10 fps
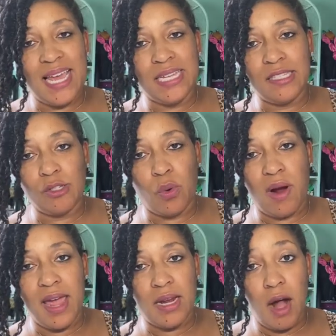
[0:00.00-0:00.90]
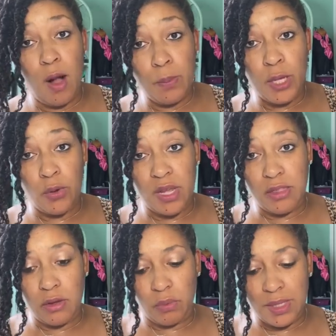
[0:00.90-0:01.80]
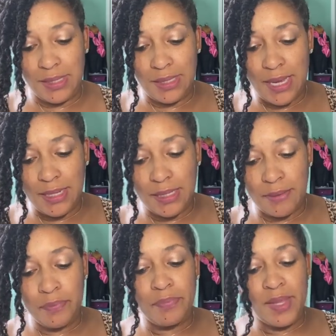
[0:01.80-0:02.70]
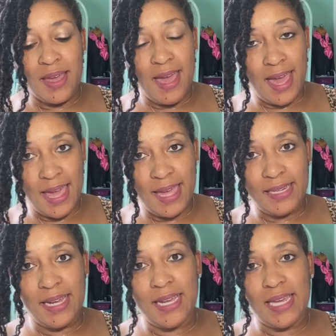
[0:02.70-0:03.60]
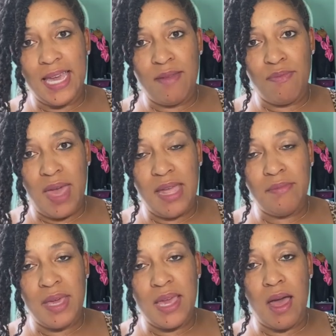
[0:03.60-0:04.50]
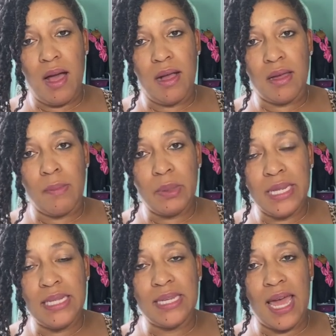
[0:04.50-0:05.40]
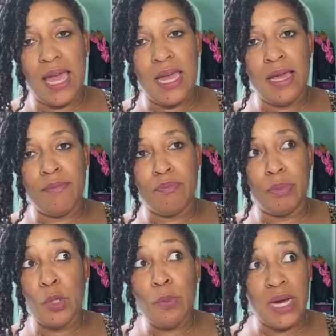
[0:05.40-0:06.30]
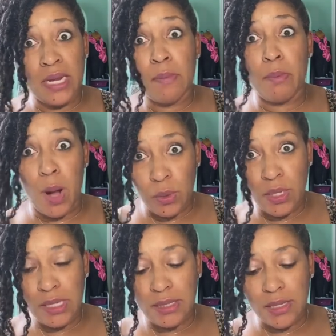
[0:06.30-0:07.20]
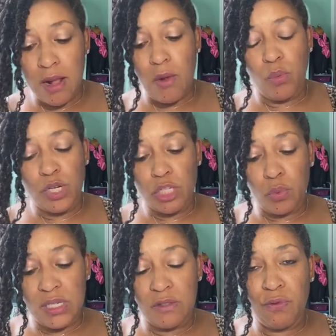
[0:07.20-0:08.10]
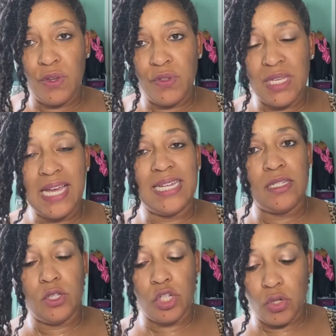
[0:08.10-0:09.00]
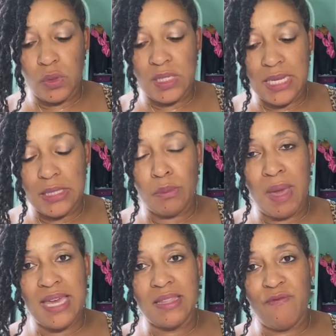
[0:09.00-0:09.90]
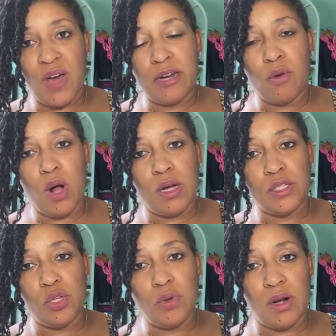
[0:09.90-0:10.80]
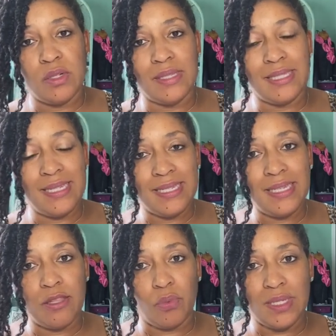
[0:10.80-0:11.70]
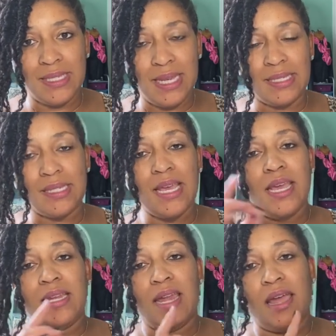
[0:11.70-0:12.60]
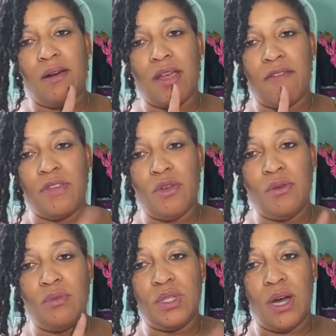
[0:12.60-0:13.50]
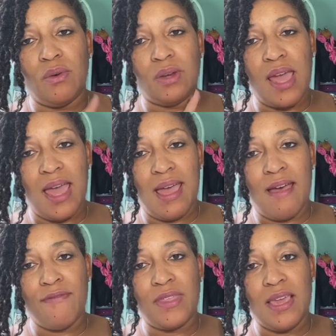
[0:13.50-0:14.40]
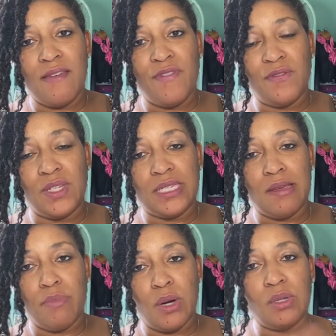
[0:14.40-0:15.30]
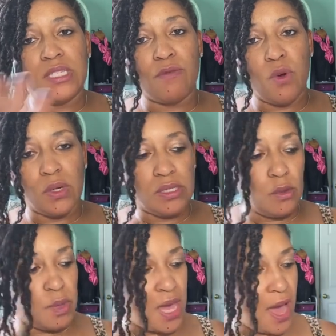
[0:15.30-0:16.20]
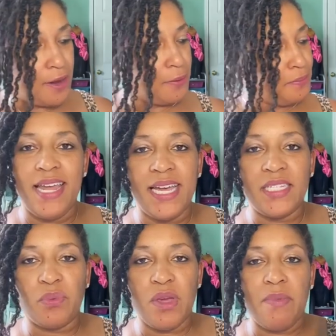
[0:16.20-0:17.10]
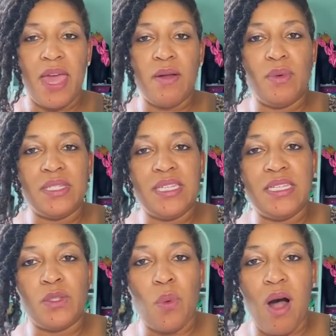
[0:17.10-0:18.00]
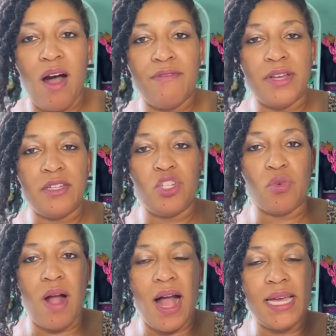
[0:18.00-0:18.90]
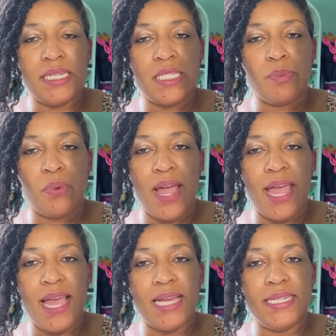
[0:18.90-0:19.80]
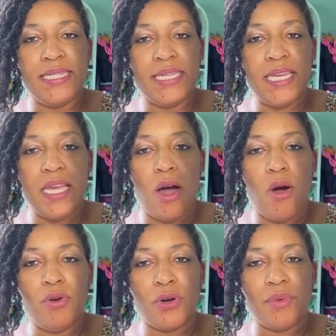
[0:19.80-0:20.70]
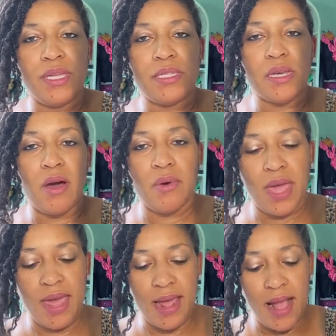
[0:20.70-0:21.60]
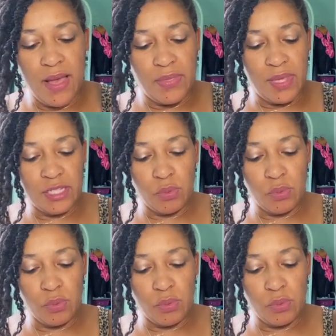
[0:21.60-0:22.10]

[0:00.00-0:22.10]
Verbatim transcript: in store and uploading the receipt. And it made me uh, complete a Blue Bunny bonus, which was 50 additional cents, making the final cost $2.63. Now, if you don't have the 50 cent bonus, of course it'll be higher. Next rebate was the Suave Dry Spray Deodorant, okay? This